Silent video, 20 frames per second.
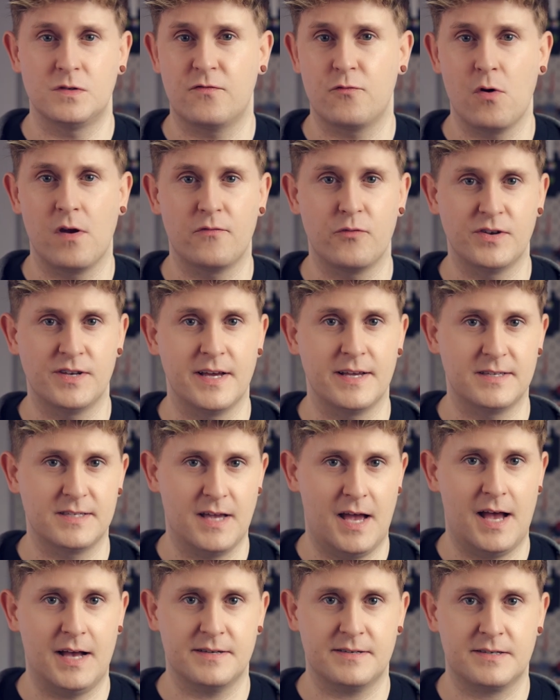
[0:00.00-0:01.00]
for everyday
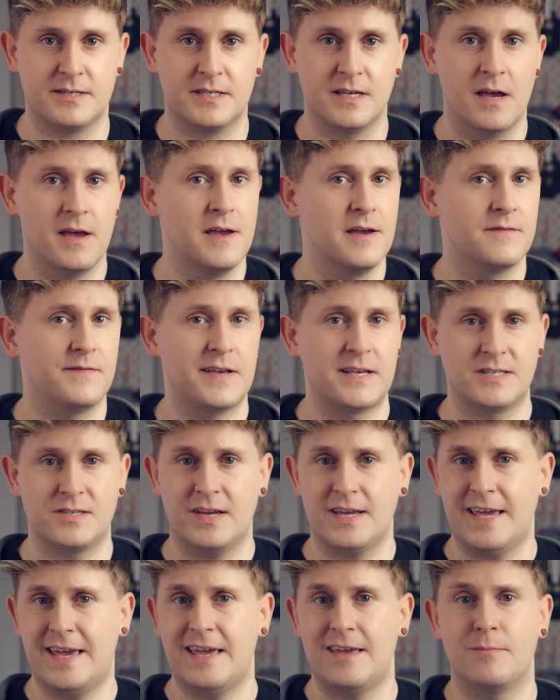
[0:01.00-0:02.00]
tasks. Things
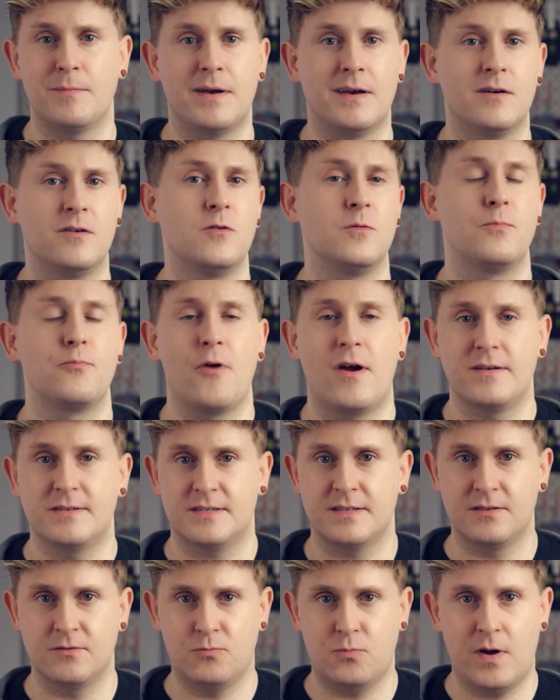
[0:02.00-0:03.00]
like email,
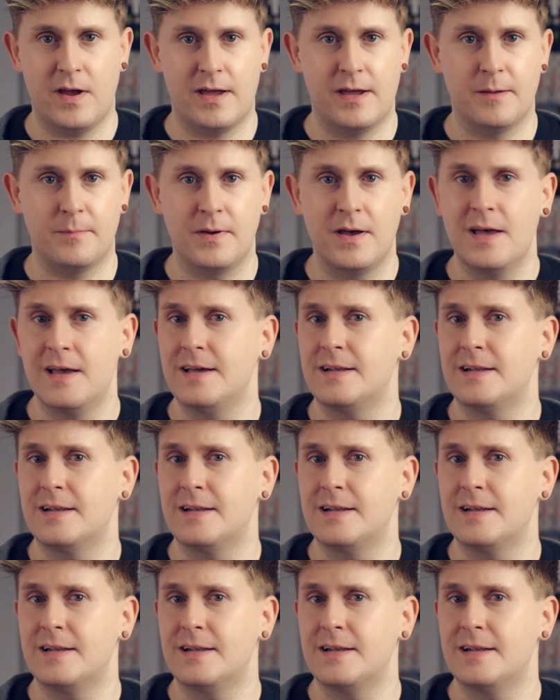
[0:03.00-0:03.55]
browsing the web,